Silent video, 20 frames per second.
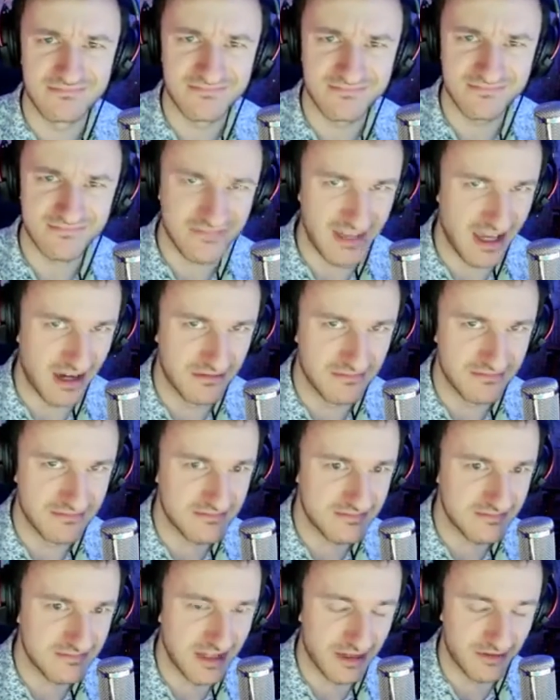no,
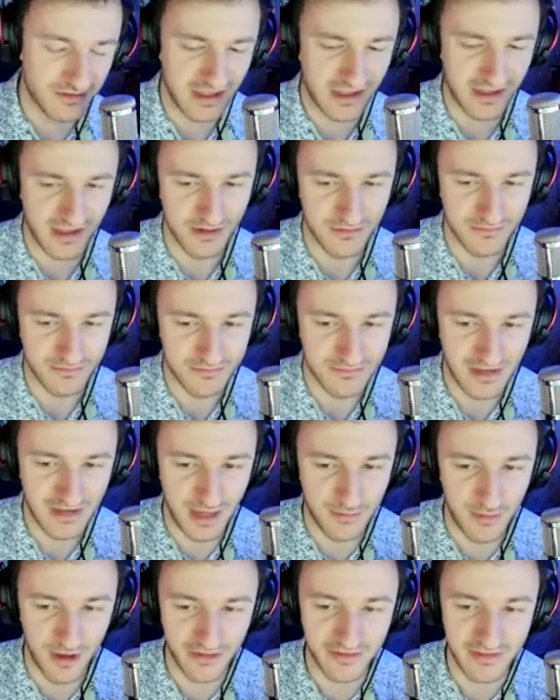thank you.
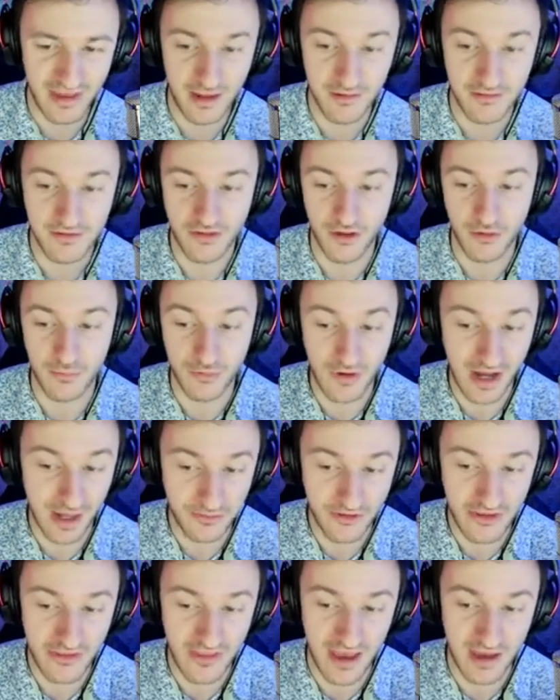I'm all set. So
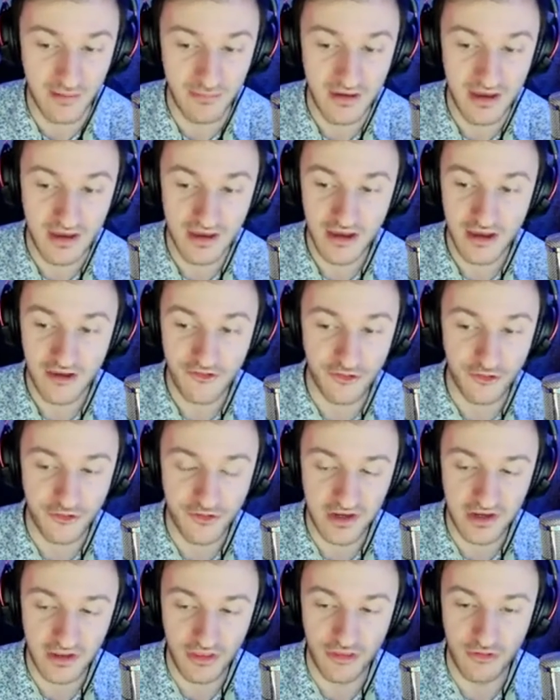props to them for
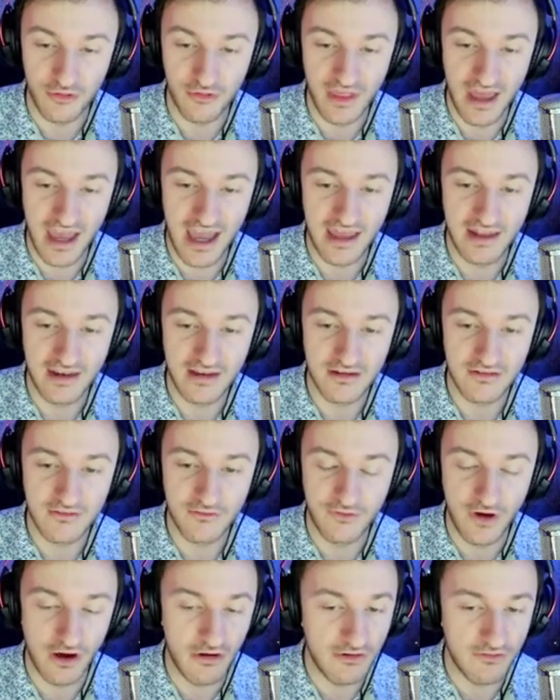sticking through that.
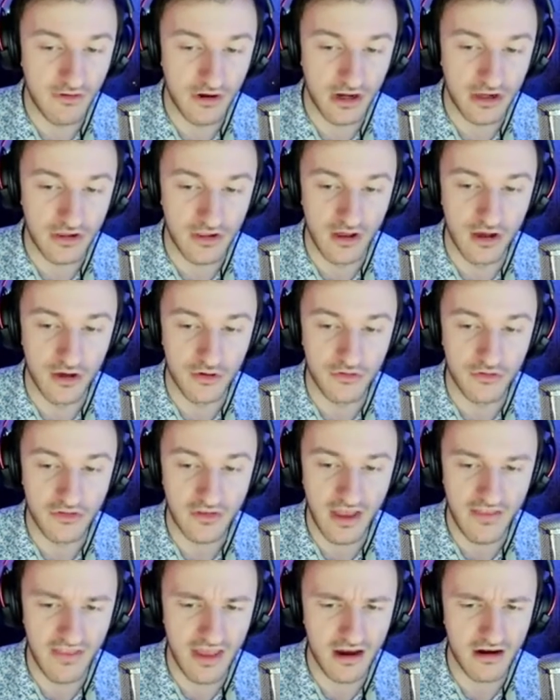Very, very close.
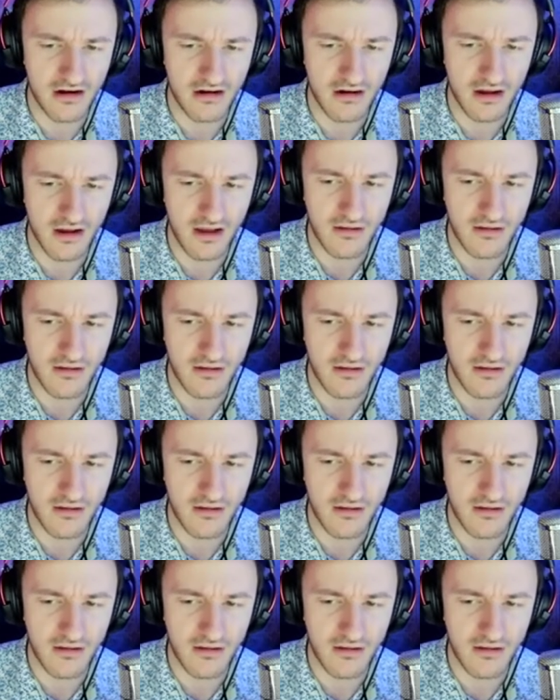And they're,